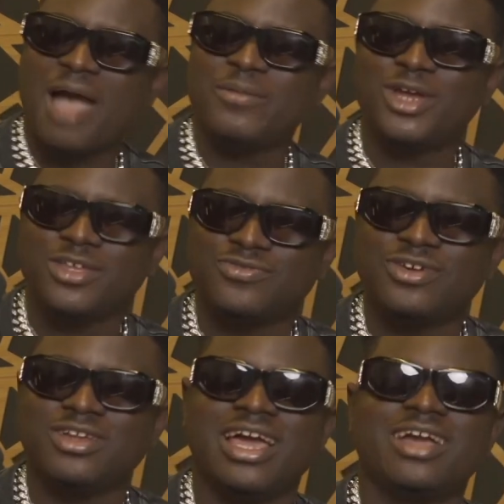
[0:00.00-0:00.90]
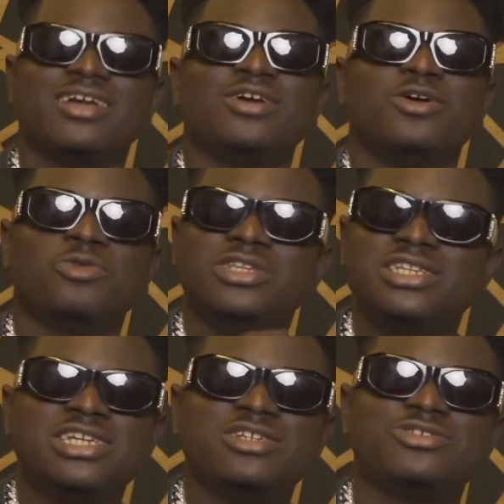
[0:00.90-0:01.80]
made us feel like we
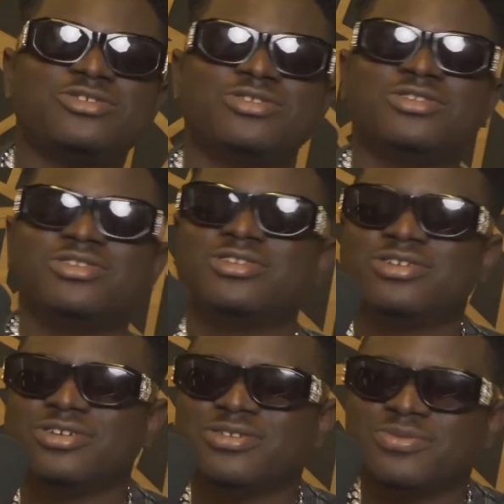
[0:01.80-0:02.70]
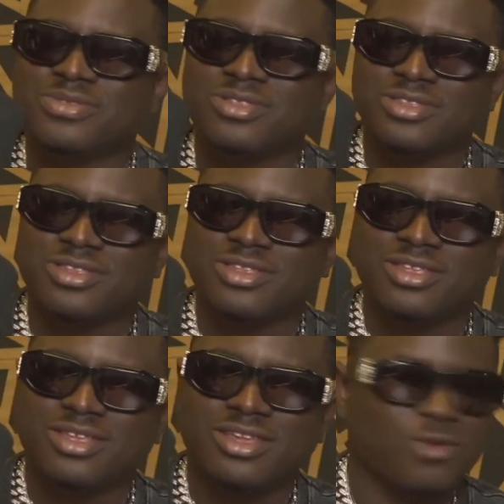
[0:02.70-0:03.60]
did intro. We
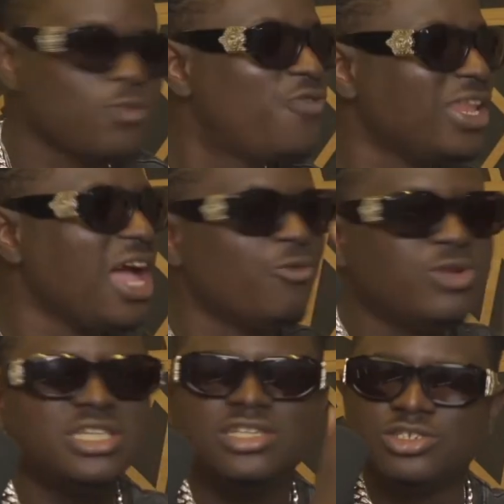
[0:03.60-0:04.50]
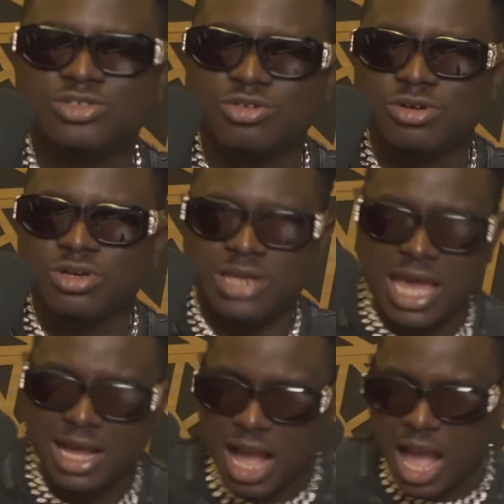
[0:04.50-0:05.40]
felt like we did intro. Like